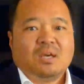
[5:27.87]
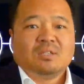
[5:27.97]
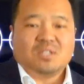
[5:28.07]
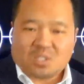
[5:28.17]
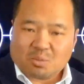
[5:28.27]

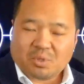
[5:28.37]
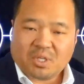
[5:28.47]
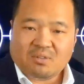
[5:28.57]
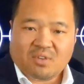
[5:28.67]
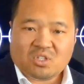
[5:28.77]
discipline
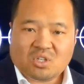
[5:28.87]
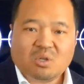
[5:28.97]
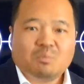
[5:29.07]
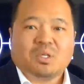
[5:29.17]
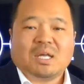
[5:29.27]
of
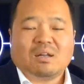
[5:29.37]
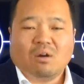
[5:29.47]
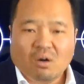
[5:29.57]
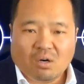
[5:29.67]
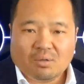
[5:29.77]
engineering, but not
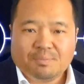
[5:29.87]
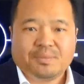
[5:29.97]
all.